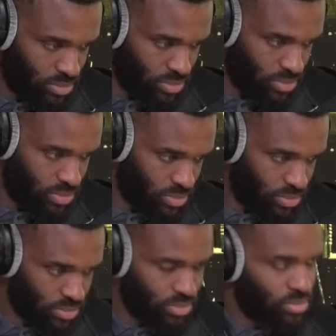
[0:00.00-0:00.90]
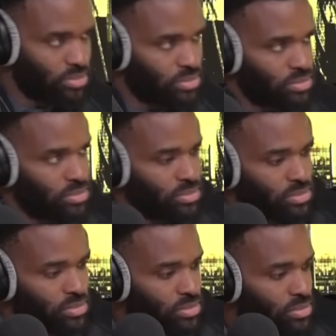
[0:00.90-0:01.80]

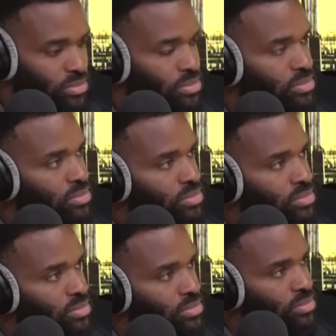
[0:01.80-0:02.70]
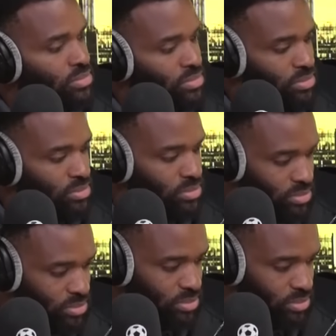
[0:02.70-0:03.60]

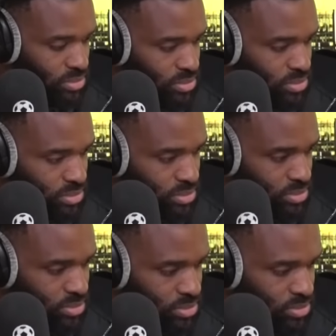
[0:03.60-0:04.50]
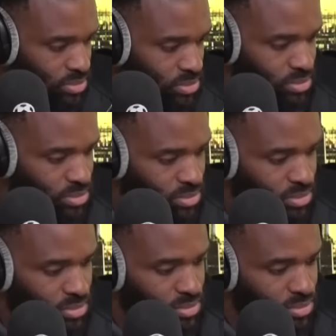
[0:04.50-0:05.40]

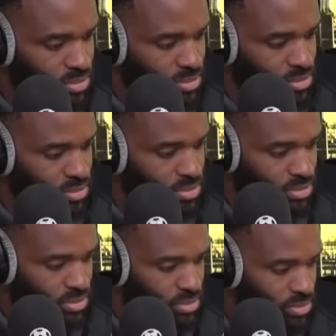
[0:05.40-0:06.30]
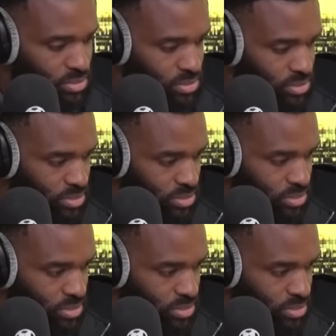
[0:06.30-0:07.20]

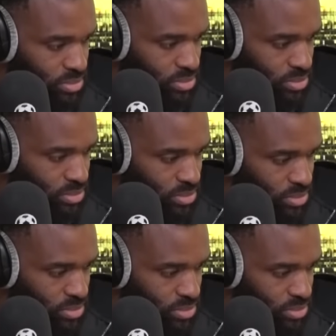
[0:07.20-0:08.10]
(silent)